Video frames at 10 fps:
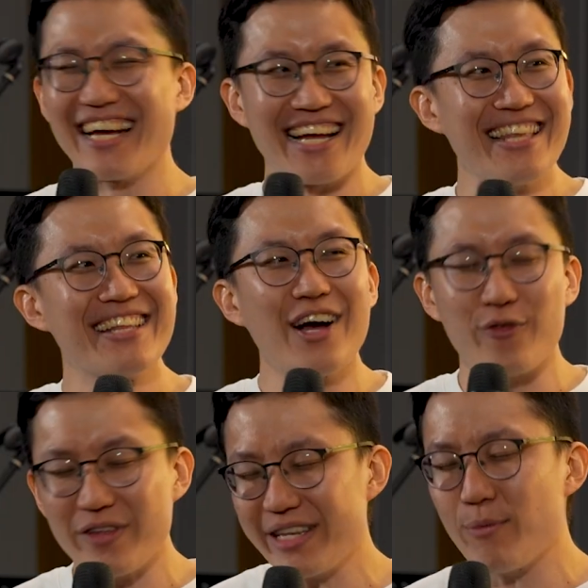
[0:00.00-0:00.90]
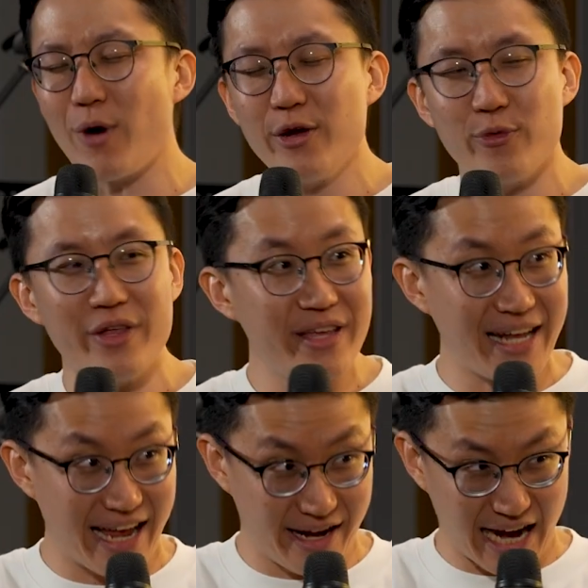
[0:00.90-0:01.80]
okay, I think oftentimes why do we think
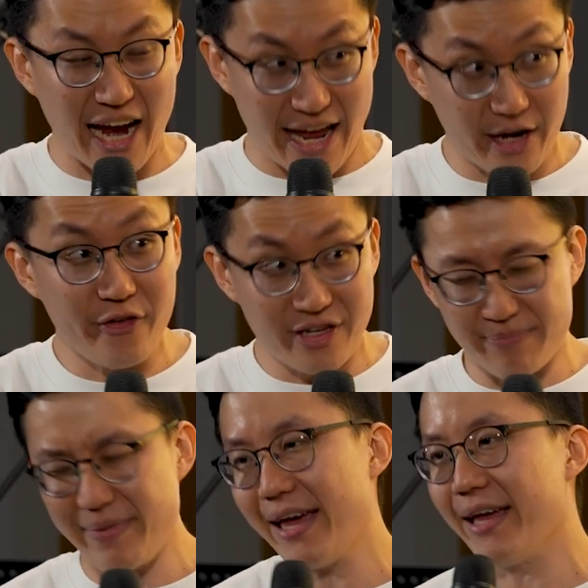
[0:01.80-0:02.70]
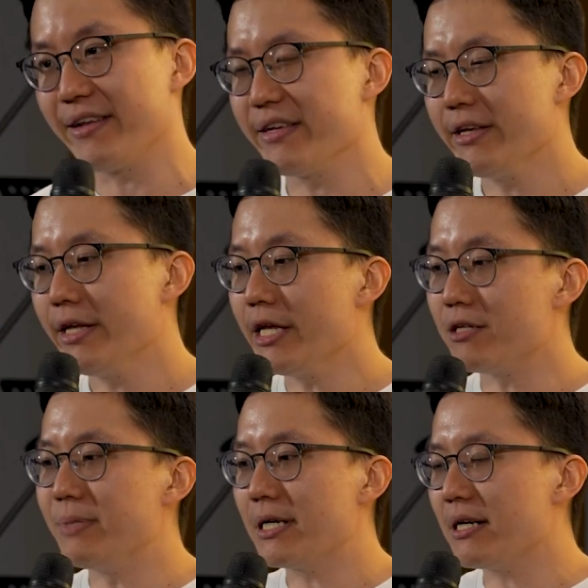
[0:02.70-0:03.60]
that anger is bad
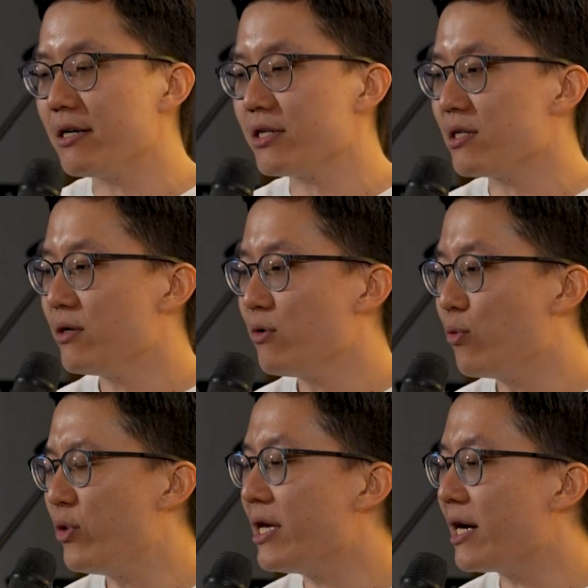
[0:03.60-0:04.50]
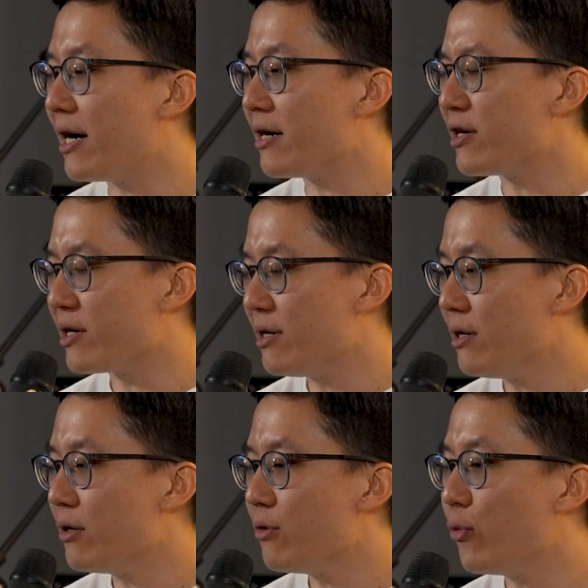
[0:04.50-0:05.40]
is because we are
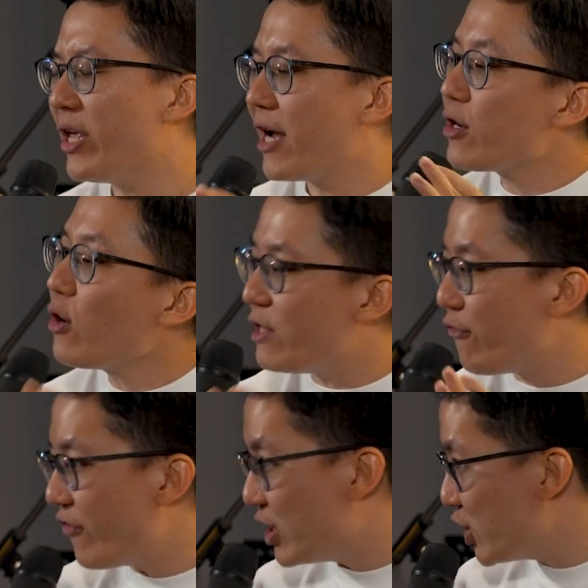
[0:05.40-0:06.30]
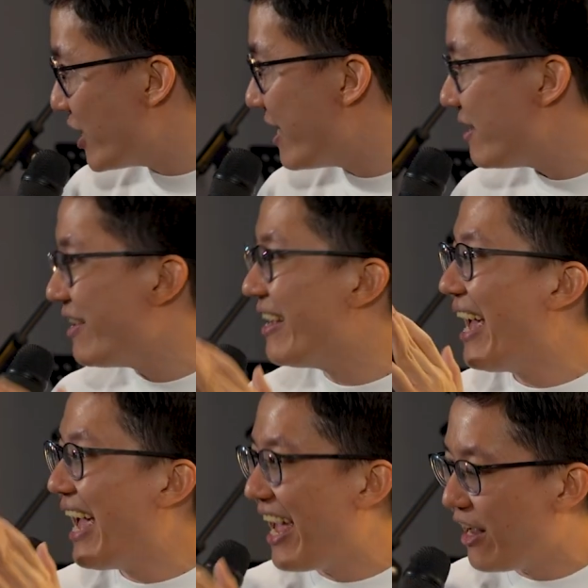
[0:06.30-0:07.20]
not differentiating
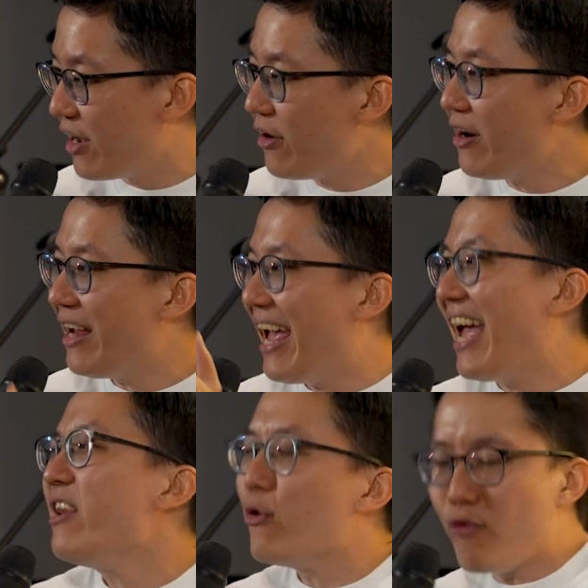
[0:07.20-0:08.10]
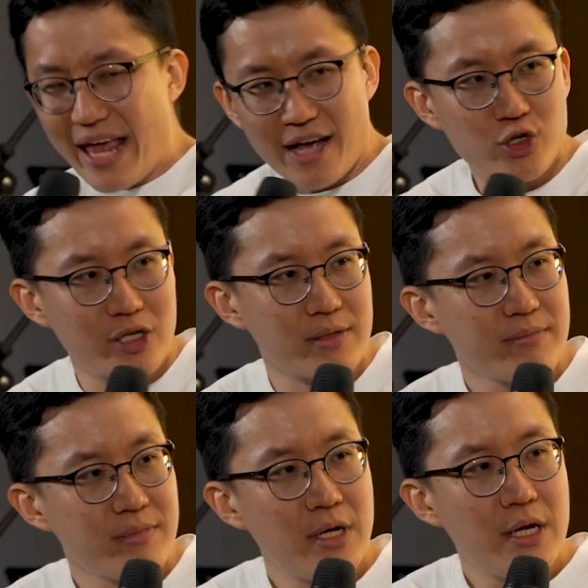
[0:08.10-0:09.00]
anger and the reaction.
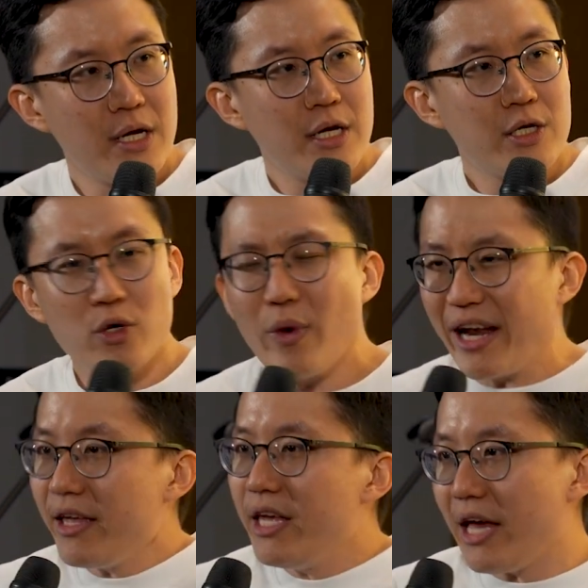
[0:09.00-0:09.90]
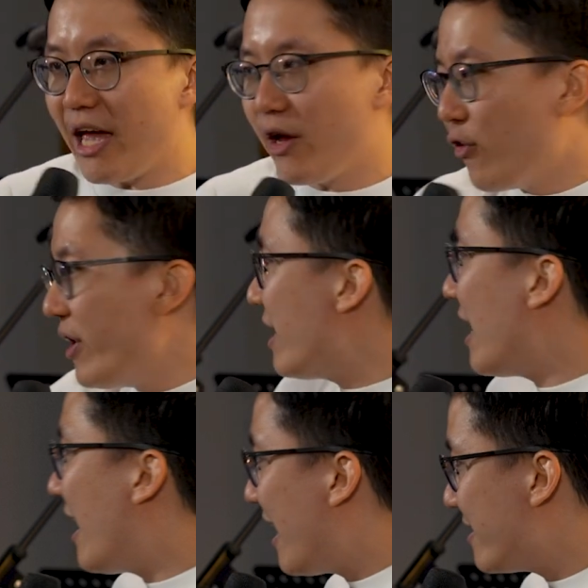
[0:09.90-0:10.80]
So when I get angry,
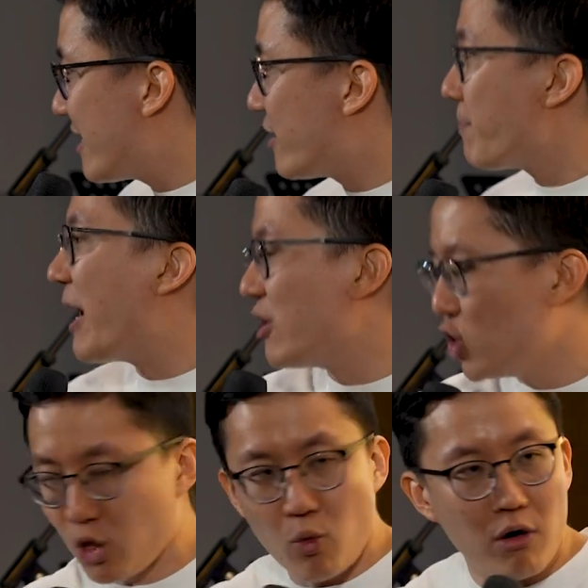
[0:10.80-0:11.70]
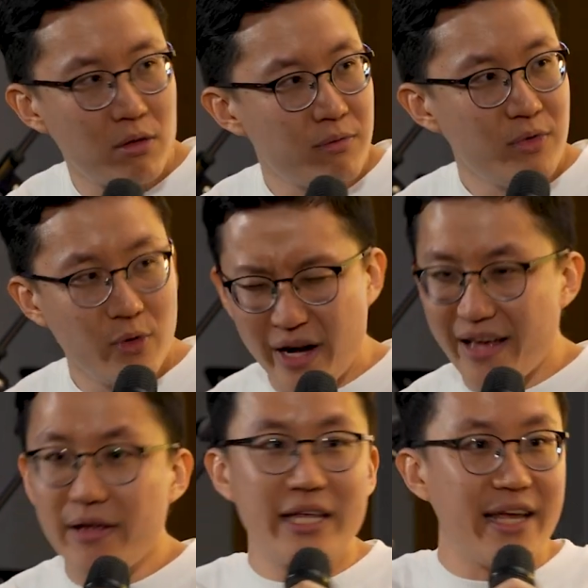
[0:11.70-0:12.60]
I started punching wall. When
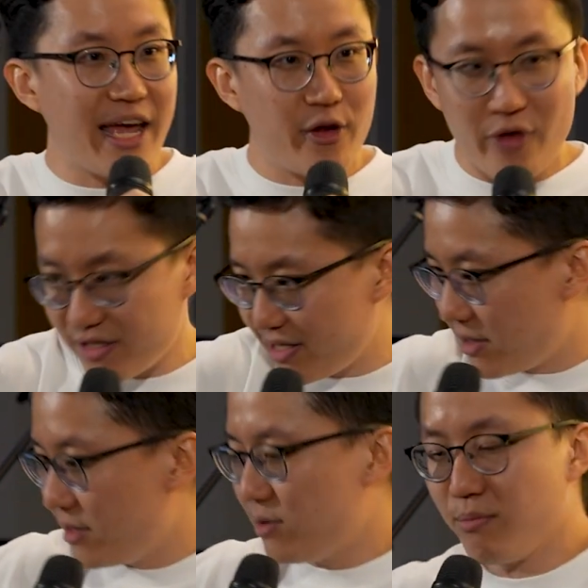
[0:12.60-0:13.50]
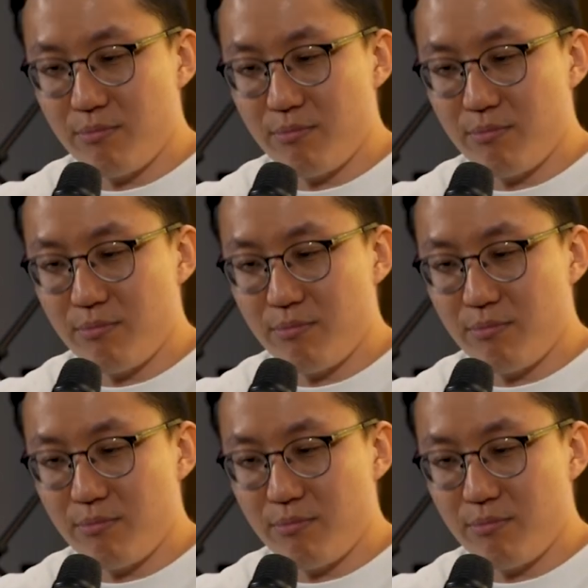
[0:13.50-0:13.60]
I get angry, I started,